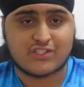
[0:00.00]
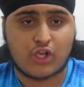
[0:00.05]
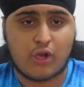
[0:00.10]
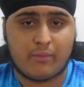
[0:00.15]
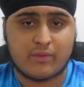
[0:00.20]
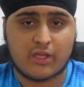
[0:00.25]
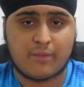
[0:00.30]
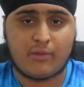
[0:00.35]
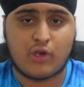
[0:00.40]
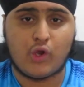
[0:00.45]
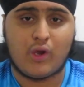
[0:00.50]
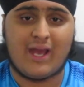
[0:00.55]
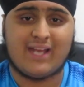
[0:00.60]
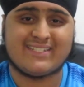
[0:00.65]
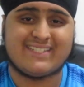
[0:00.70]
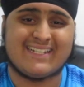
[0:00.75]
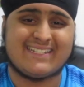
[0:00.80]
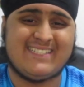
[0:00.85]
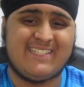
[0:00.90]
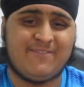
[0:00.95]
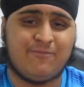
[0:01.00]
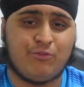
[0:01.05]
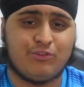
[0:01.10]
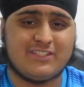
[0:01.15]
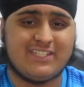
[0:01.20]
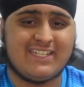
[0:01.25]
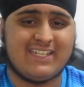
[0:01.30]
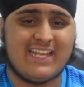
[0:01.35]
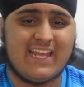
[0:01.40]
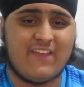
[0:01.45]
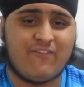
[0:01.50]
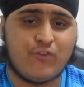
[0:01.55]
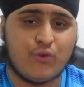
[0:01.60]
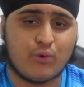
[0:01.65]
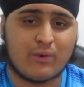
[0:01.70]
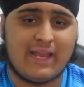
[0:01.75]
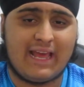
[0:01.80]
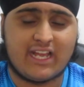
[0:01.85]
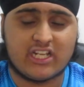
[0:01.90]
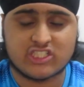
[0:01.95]
to comment down below, #team14. If you
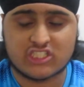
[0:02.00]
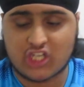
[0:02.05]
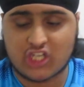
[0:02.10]
would like a